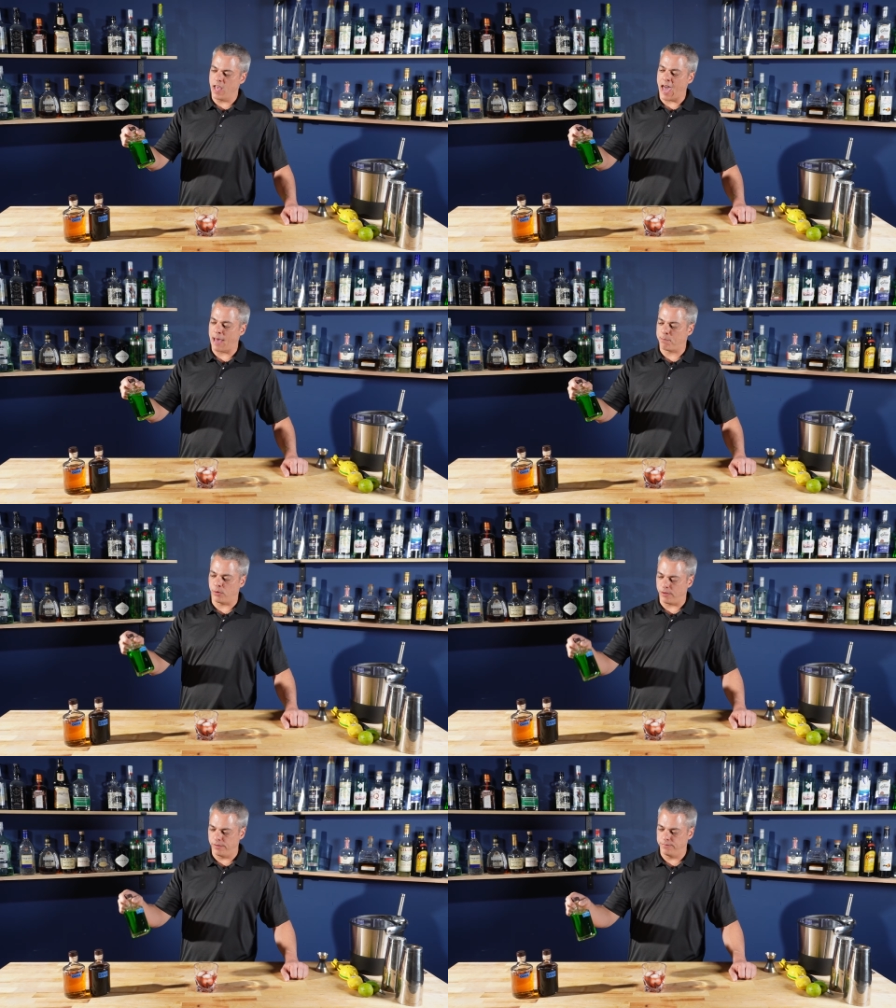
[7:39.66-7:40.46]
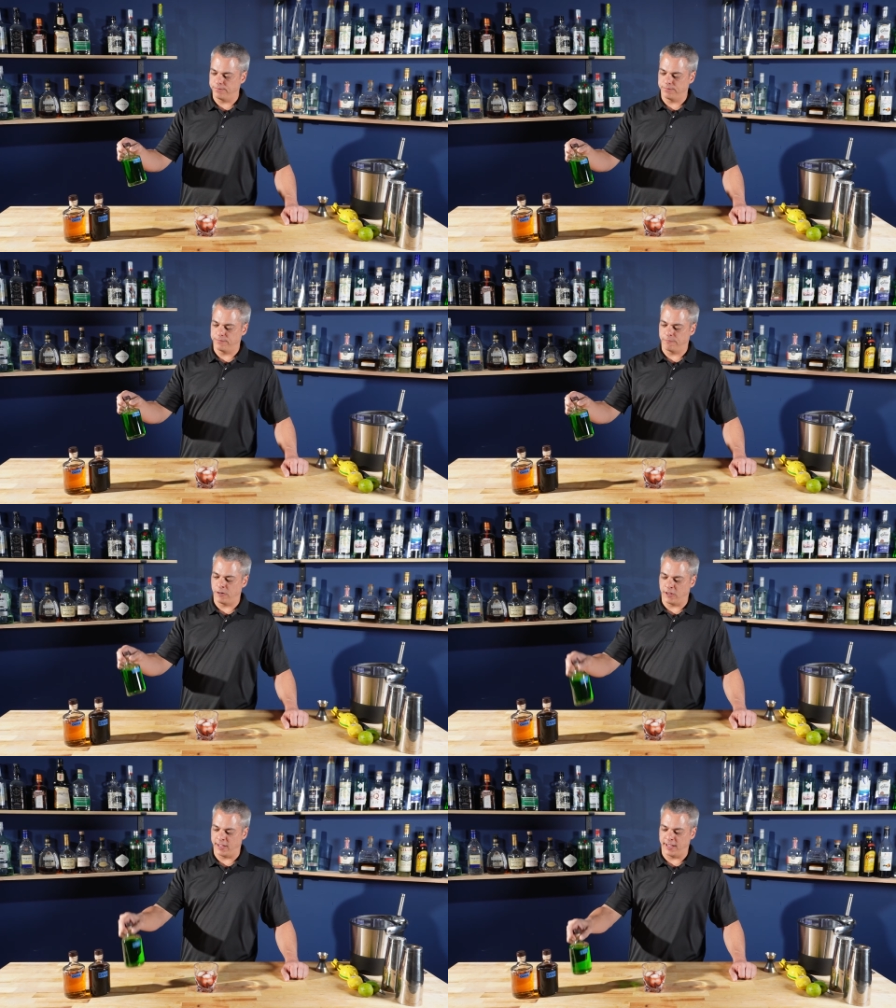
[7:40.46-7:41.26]
apple
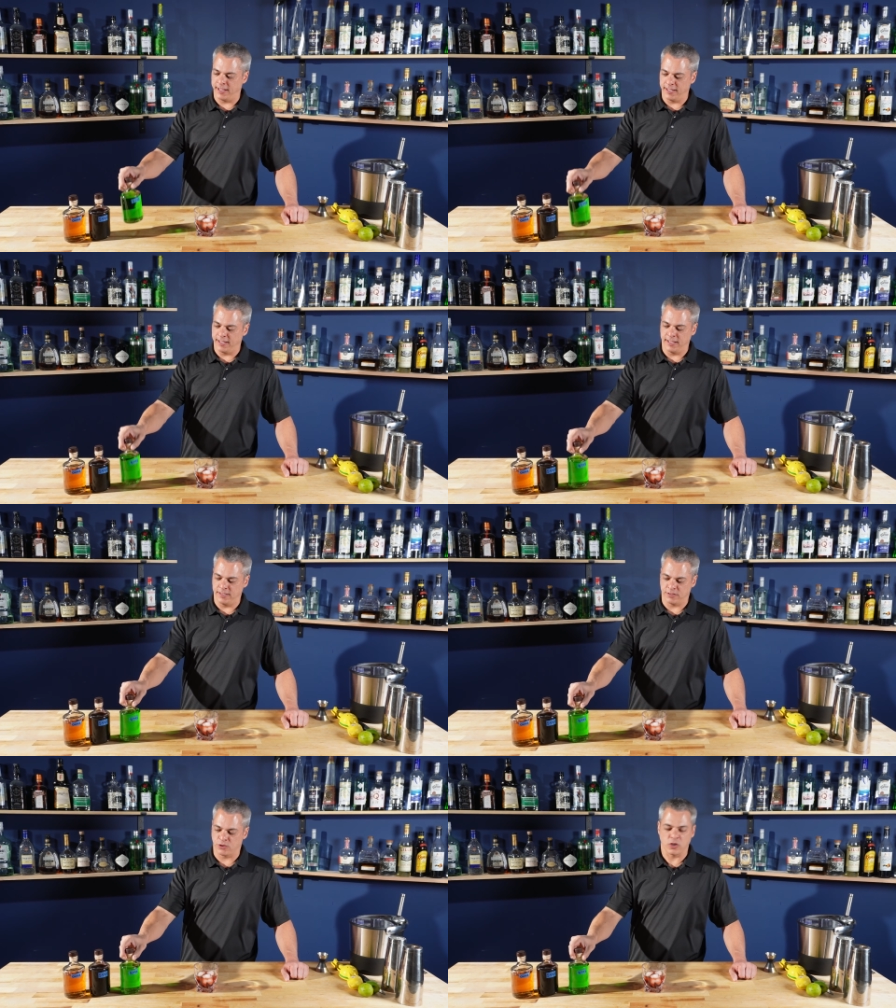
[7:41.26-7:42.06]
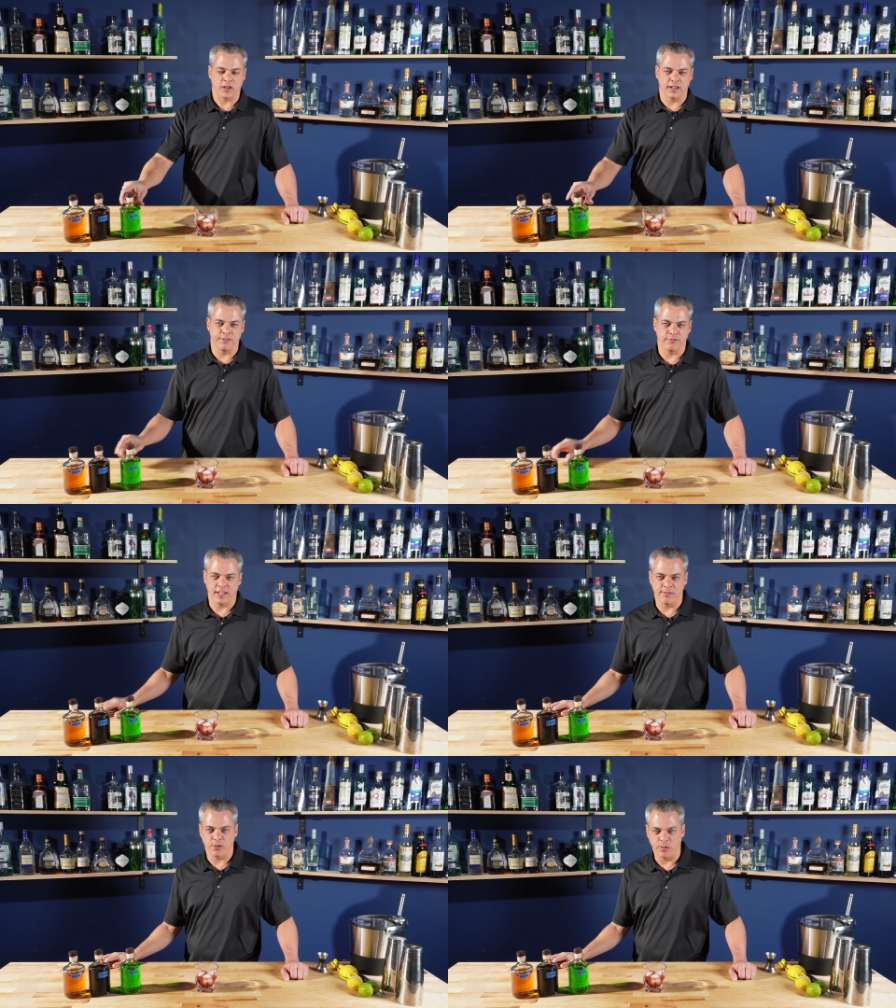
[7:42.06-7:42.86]
really is a strong enough
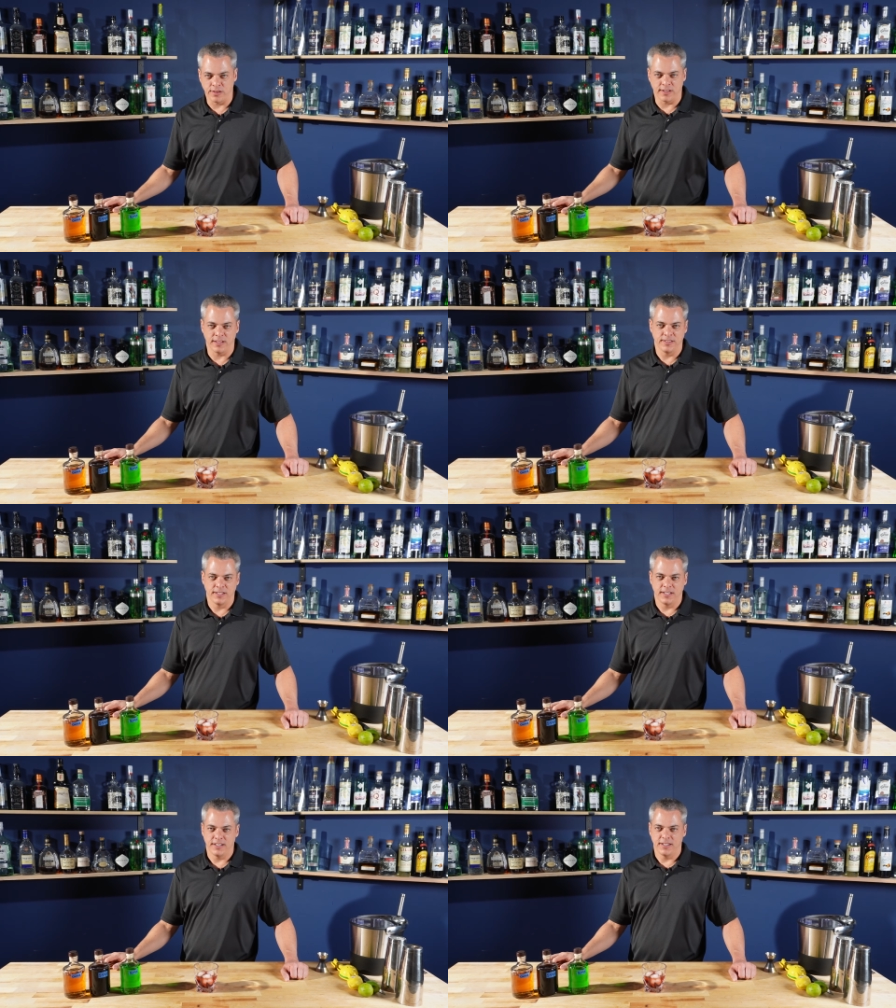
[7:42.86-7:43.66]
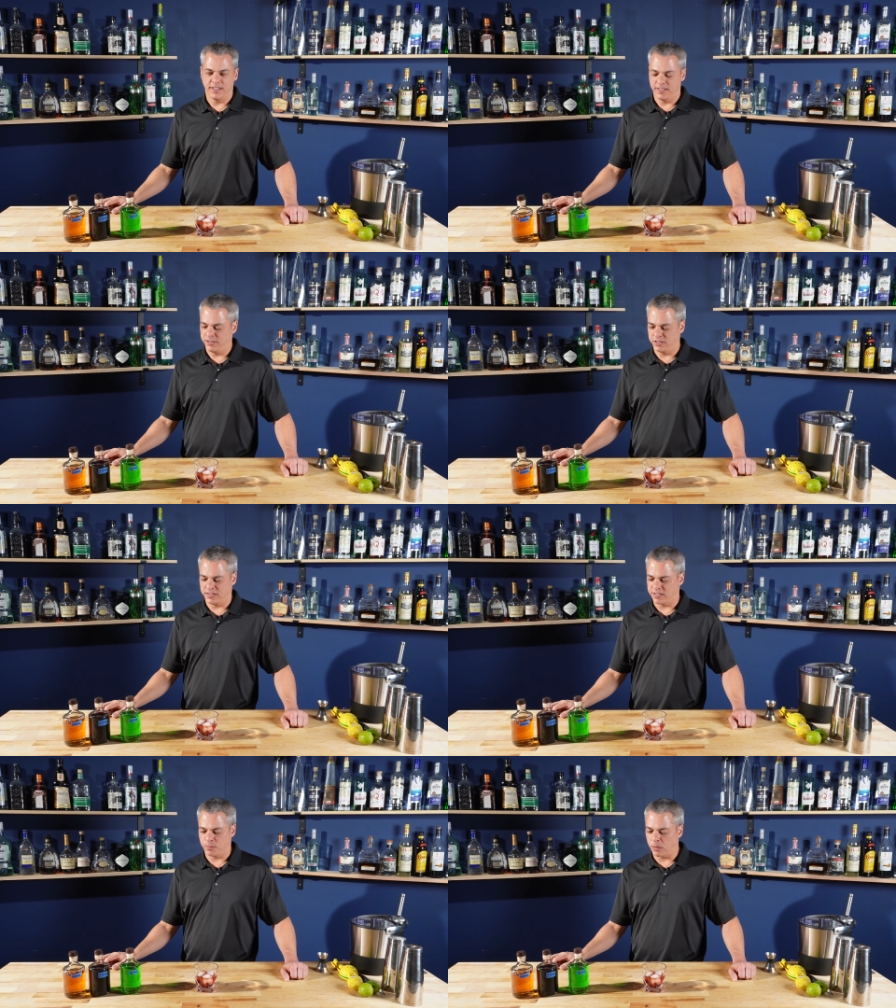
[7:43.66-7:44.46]
flavor with just
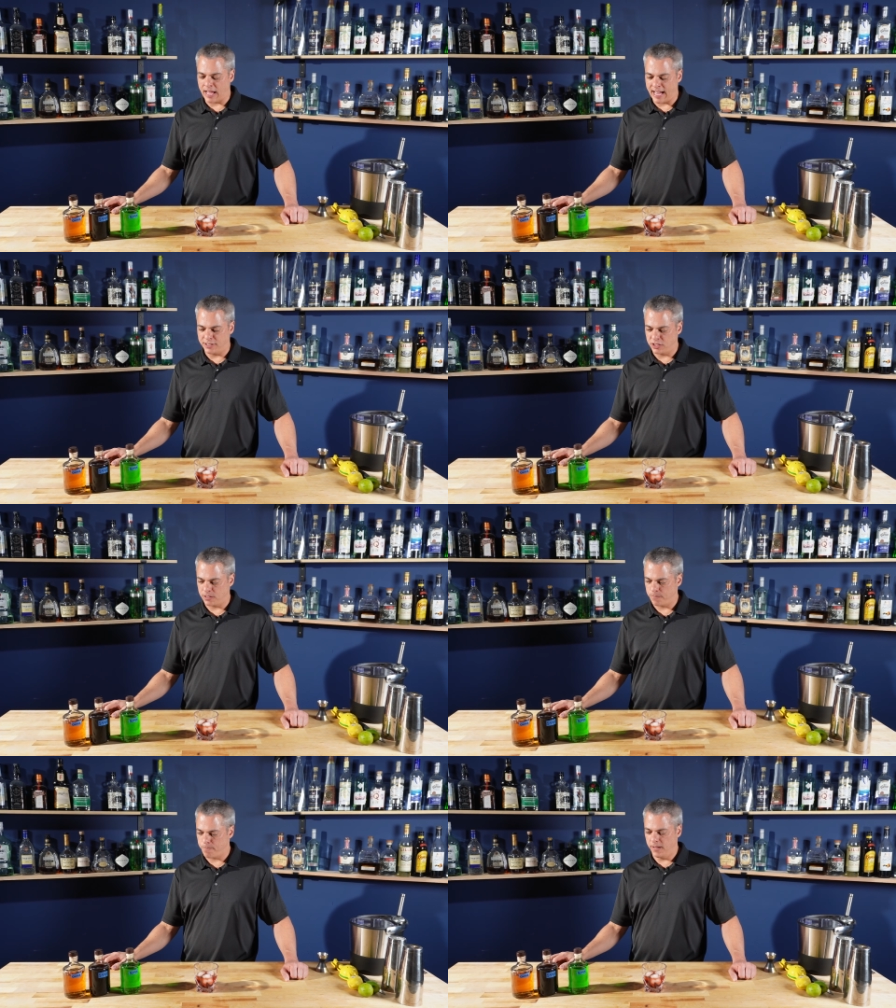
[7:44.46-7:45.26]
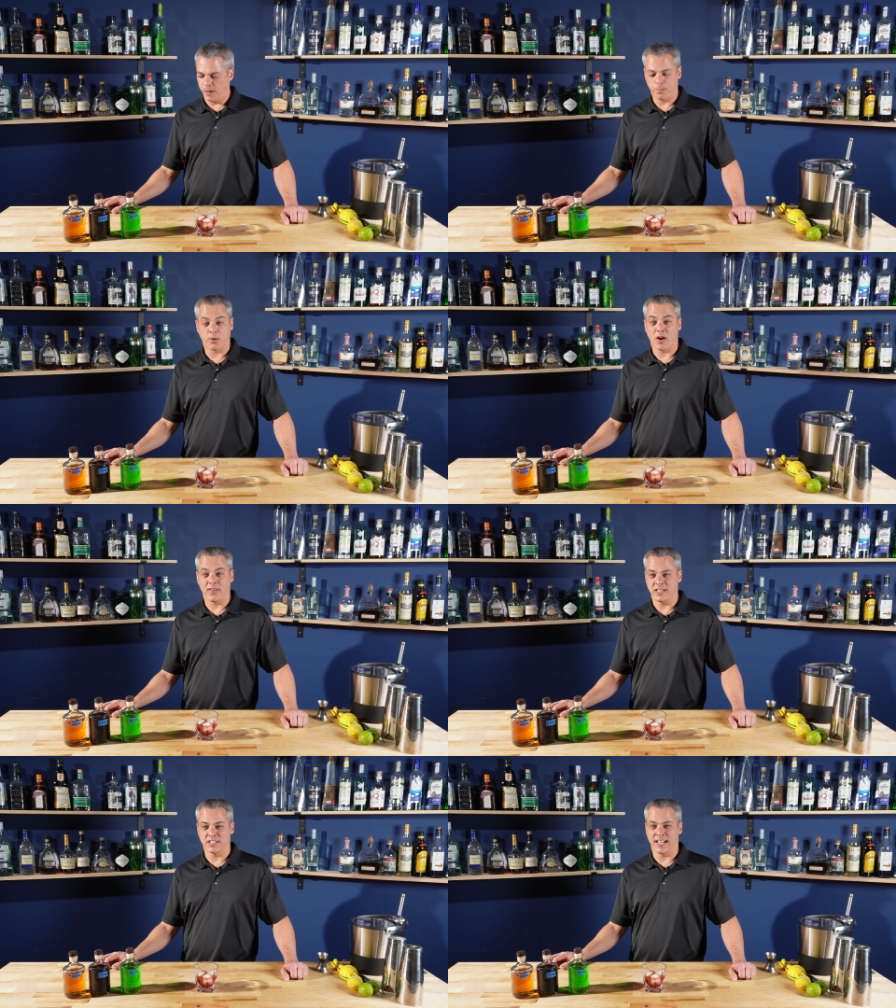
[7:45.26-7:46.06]
a splash. It
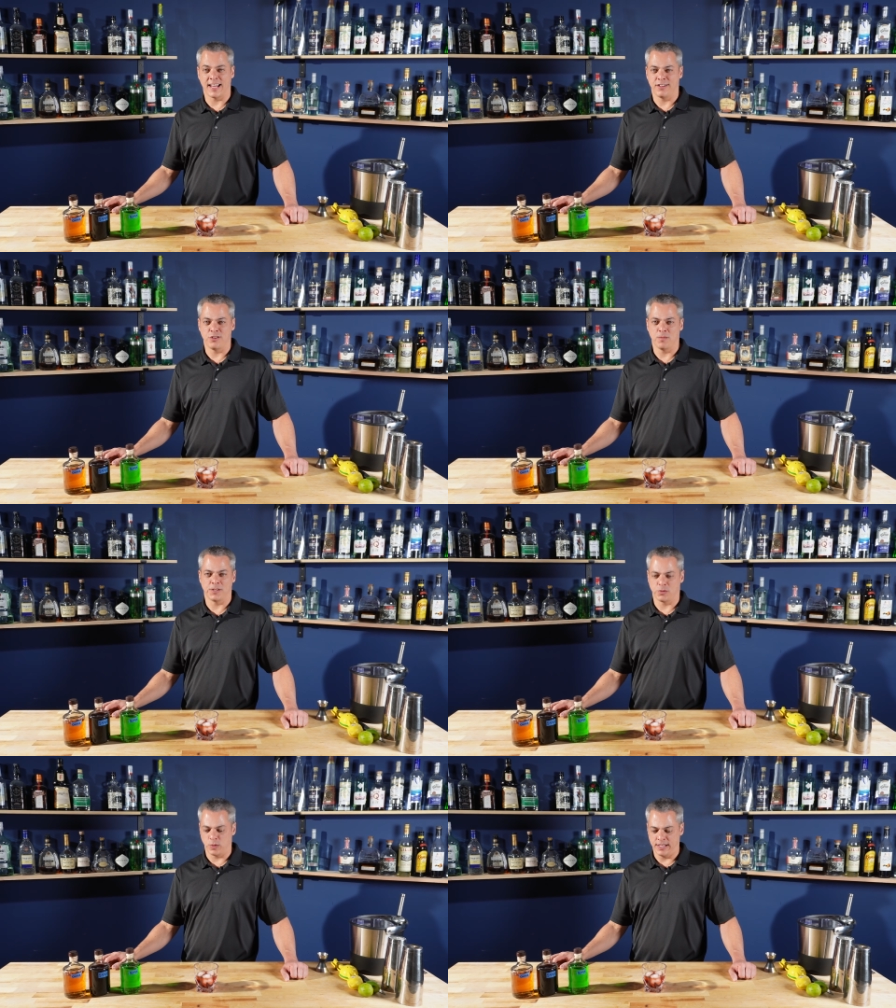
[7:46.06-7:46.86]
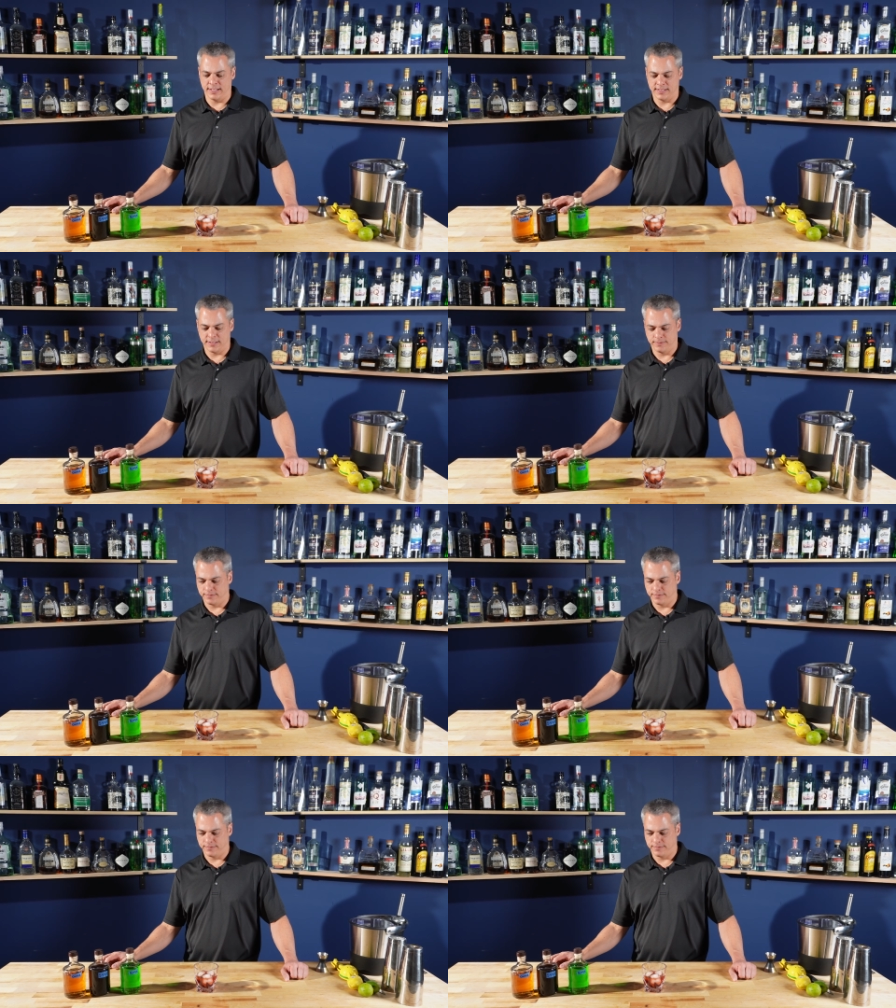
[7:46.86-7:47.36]
probably just added too much sweetness.